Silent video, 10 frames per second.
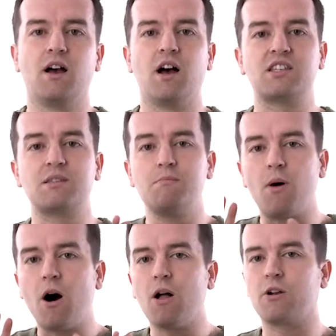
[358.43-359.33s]
A
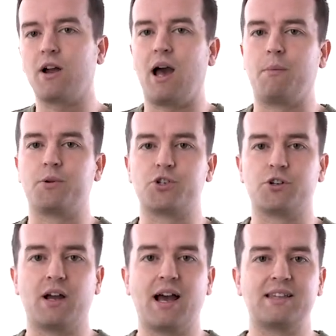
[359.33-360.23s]
smaller
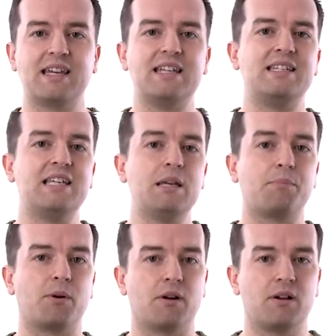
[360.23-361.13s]
aperture has a
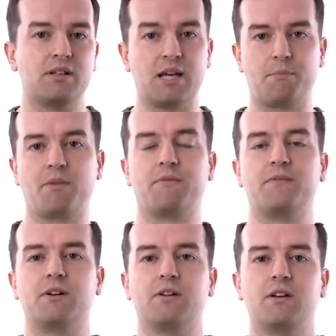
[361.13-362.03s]
deeper depth of
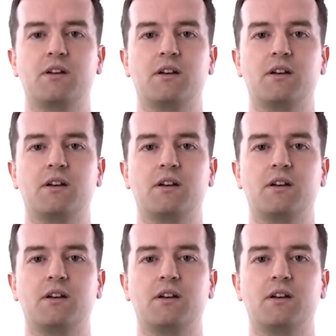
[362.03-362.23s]
field.